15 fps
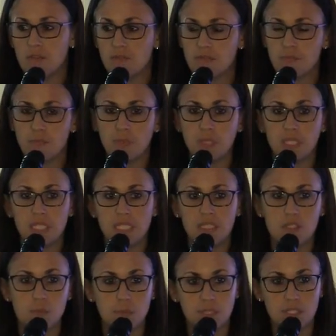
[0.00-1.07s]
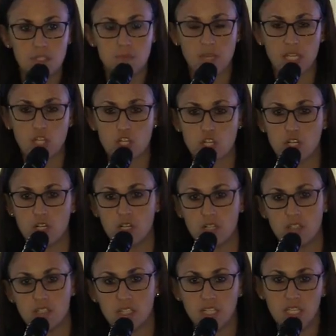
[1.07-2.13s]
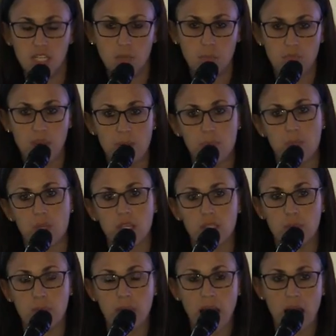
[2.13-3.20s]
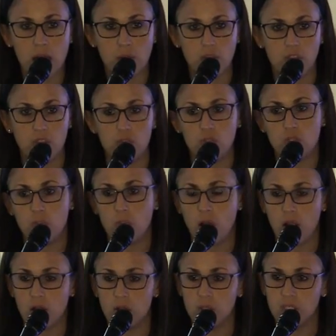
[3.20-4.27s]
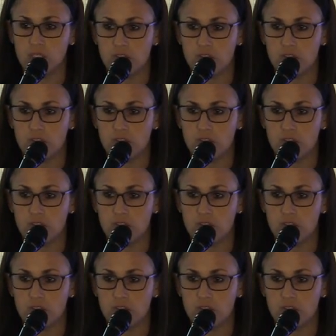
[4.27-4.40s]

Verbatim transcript: And please, please make sure to keep them and bring them back with you tomorrow.